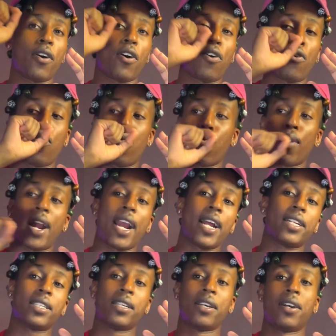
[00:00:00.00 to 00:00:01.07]
whole
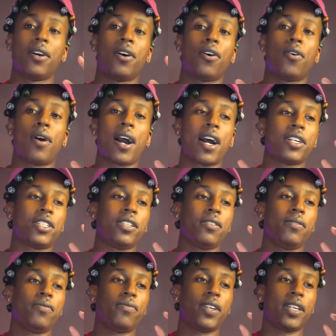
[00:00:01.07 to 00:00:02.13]
rant on how
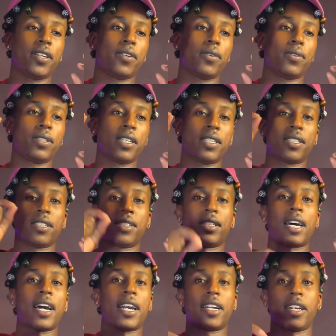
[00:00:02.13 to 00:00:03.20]
she feels in
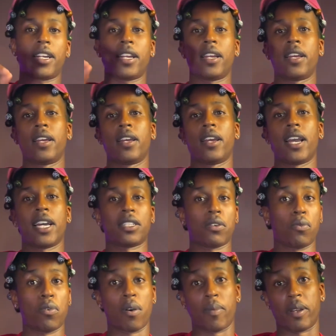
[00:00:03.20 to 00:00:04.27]
society as a
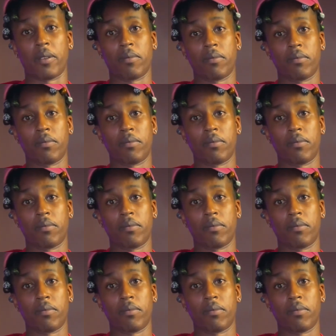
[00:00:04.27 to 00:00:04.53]
woman.